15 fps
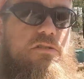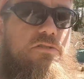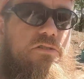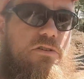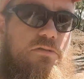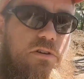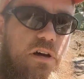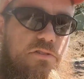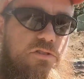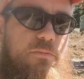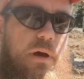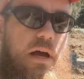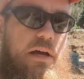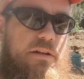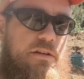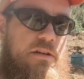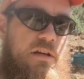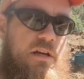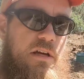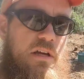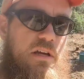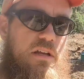so not too bad.
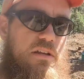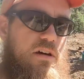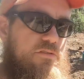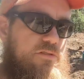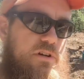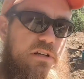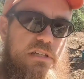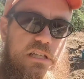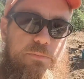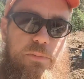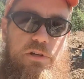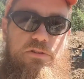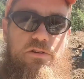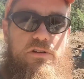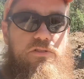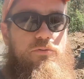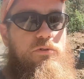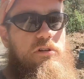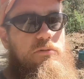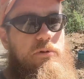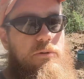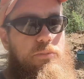Not very deep either, because we're
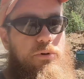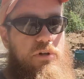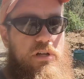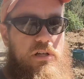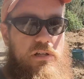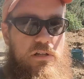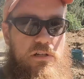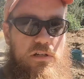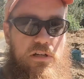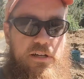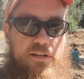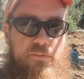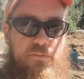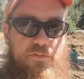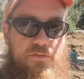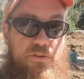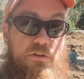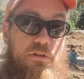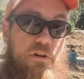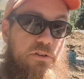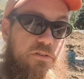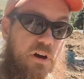going to be putting
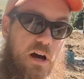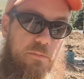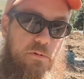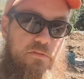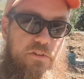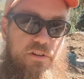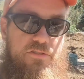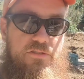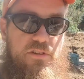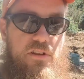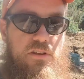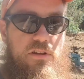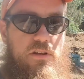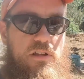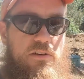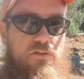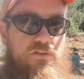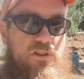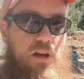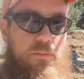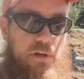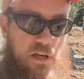fill on top of this. The
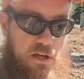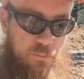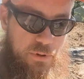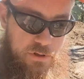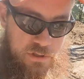level's coming up.